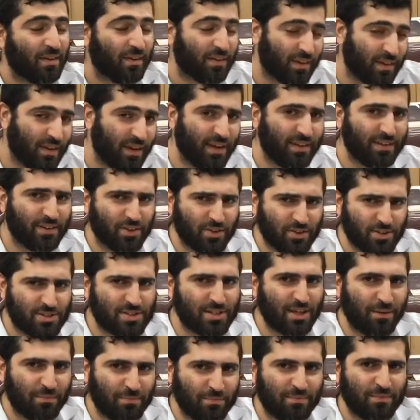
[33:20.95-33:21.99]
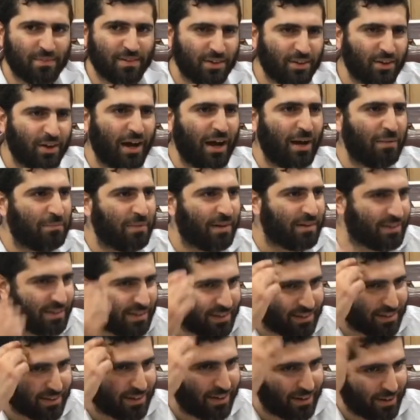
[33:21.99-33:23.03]
Okay, there are some, you know, I'm not
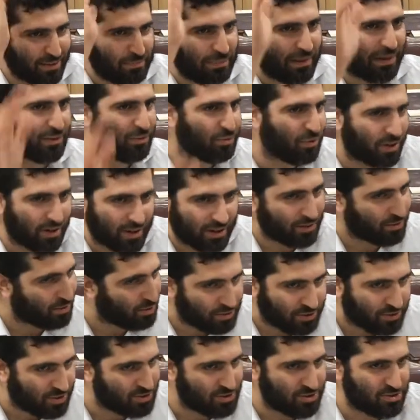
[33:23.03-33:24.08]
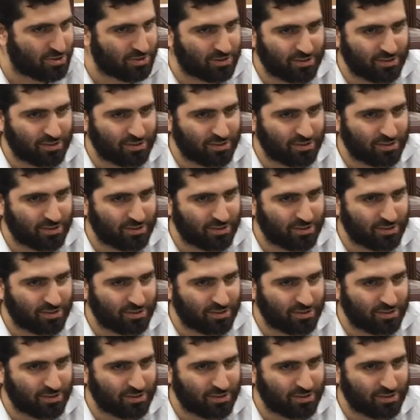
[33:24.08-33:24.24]
here uh, Balroch HaKodesh.